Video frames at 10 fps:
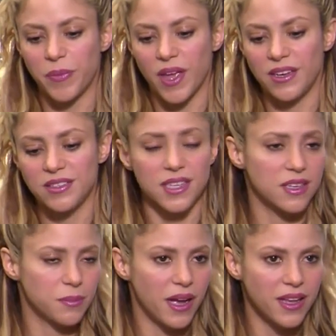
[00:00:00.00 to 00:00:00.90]
And it did.
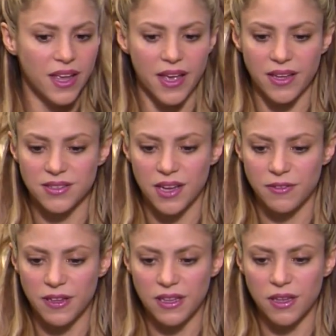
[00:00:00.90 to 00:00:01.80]
In my case, I
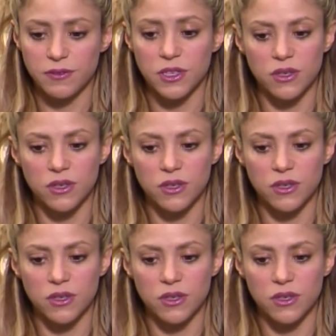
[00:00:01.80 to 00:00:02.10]
fell in love not